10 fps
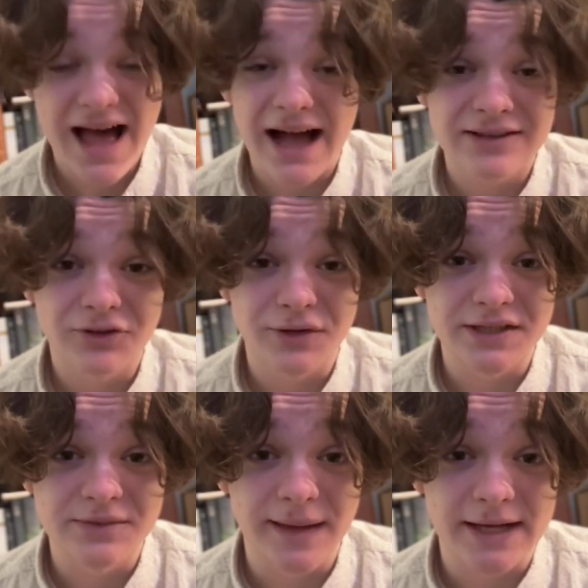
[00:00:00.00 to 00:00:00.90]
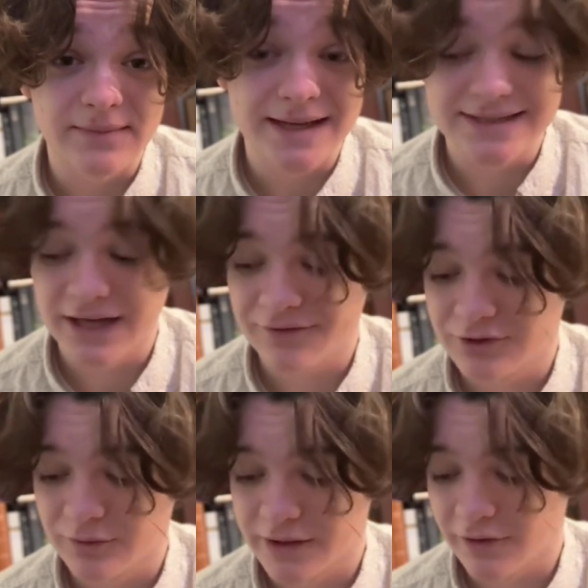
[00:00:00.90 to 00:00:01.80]
I don't expect myself
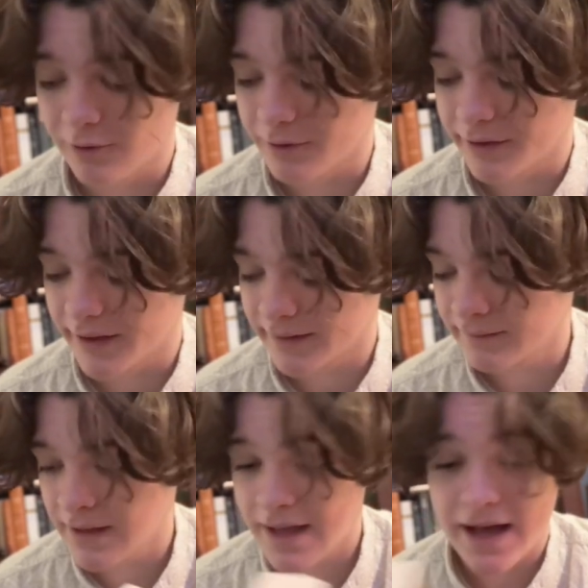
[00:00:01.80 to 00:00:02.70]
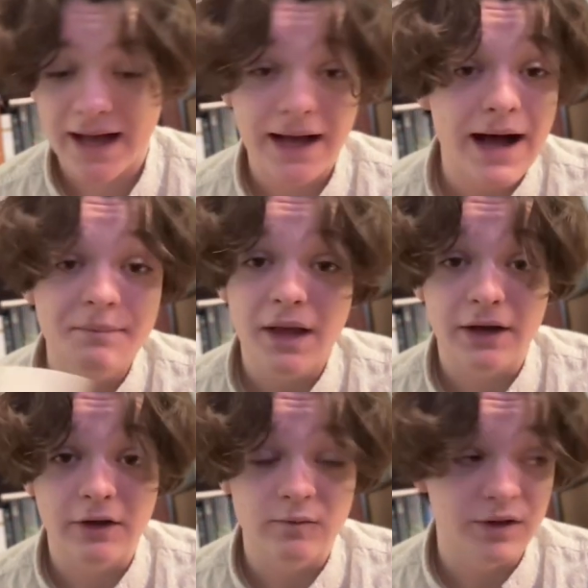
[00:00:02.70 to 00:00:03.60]
to read the whole thing. I'm not
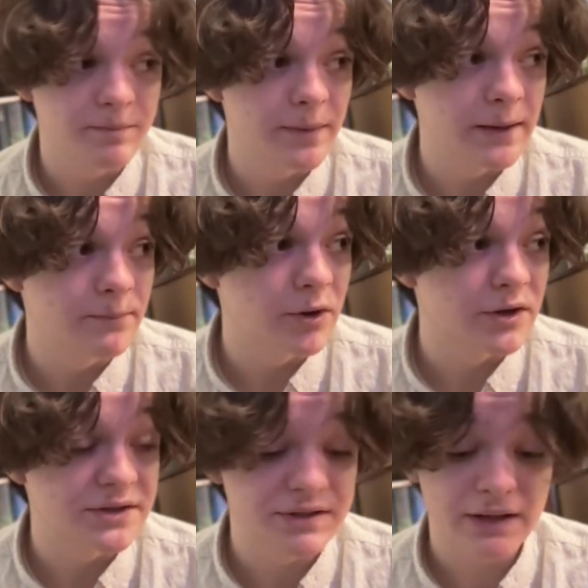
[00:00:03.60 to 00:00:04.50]
good with big books.